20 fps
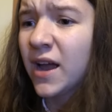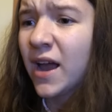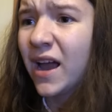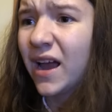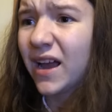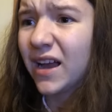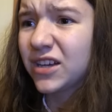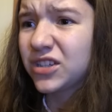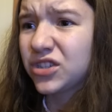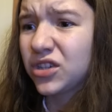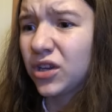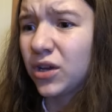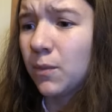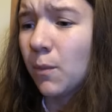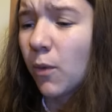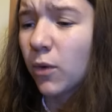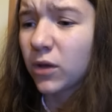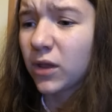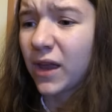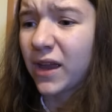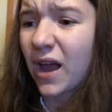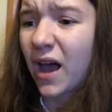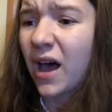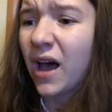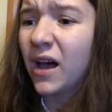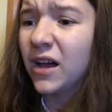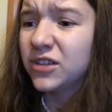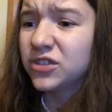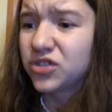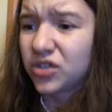Actually, more like one
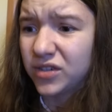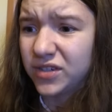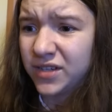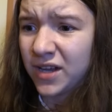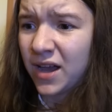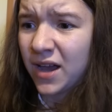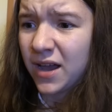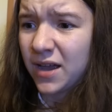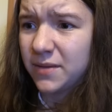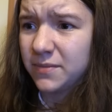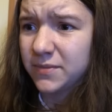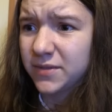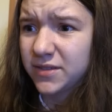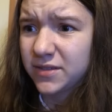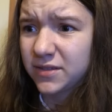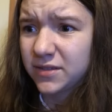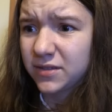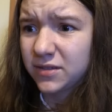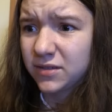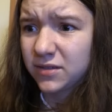hundred times.